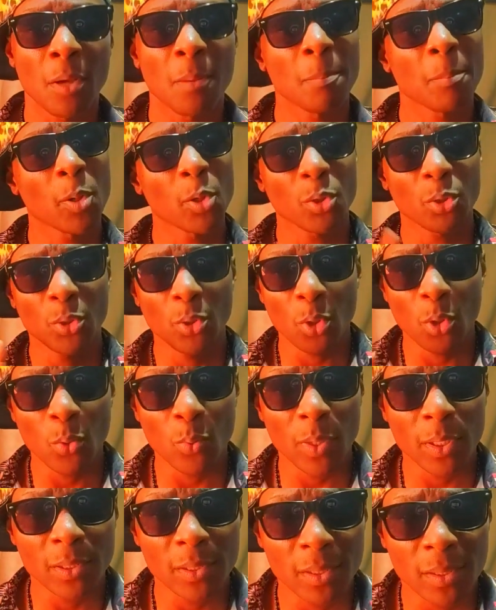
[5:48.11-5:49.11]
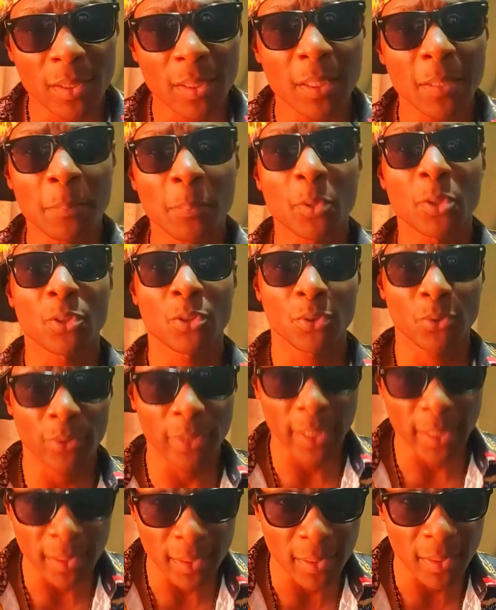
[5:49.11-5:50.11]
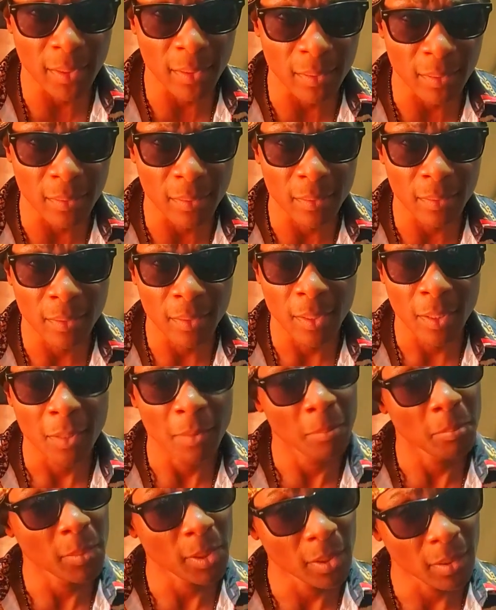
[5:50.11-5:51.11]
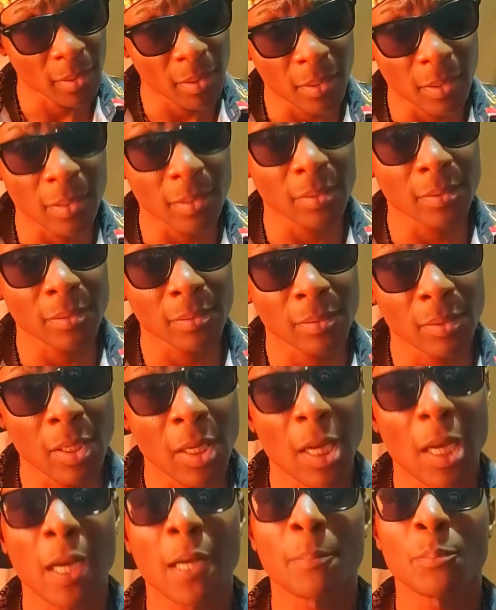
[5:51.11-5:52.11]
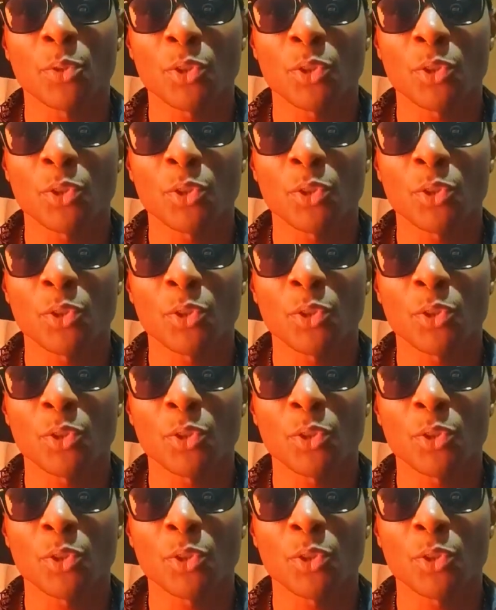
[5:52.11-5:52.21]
But don't watch a C+ rating because I'm